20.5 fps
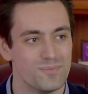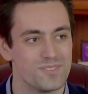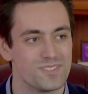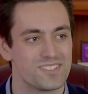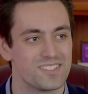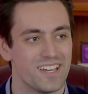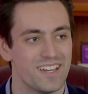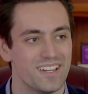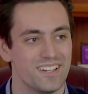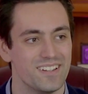
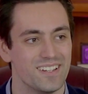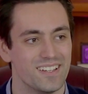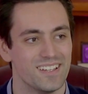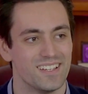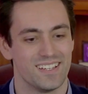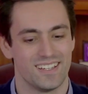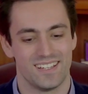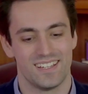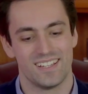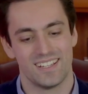so
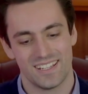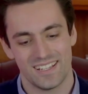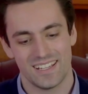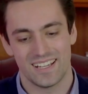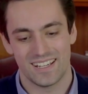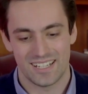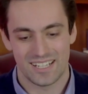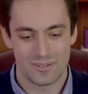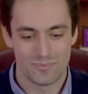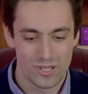
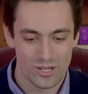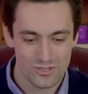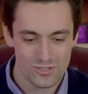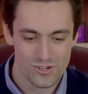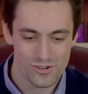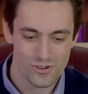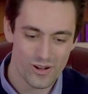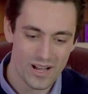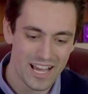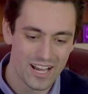I'm not
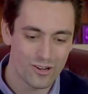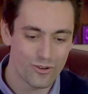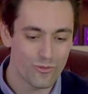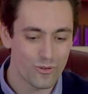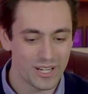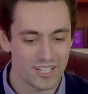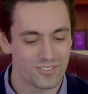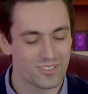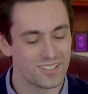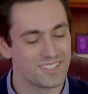sure how
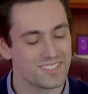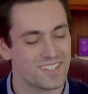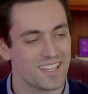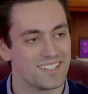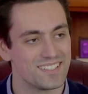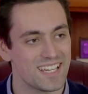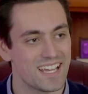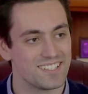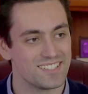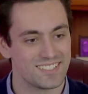rigorous that
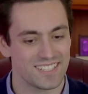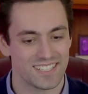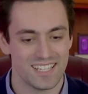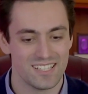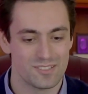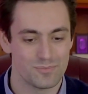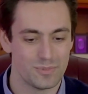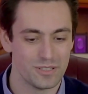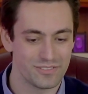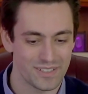testing is,
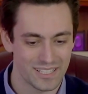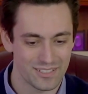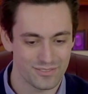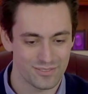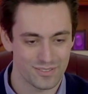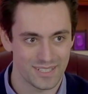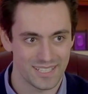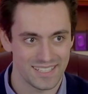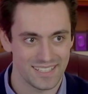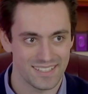but
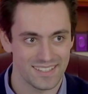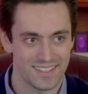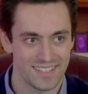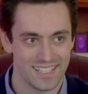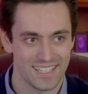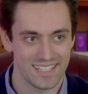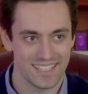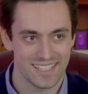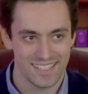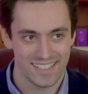thankfully
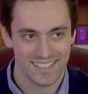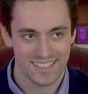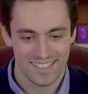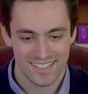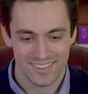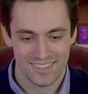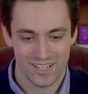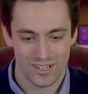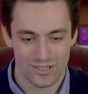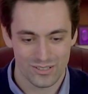the
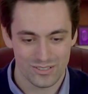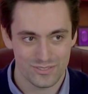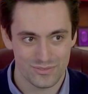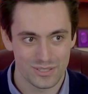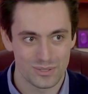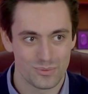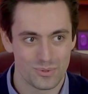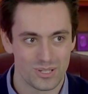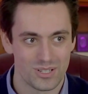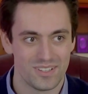Oxford
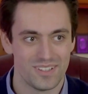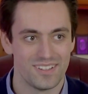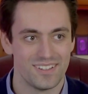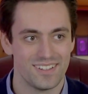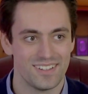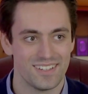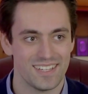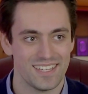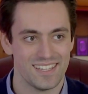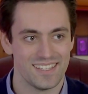one
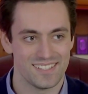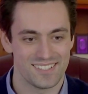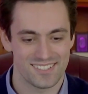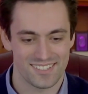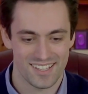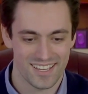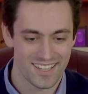is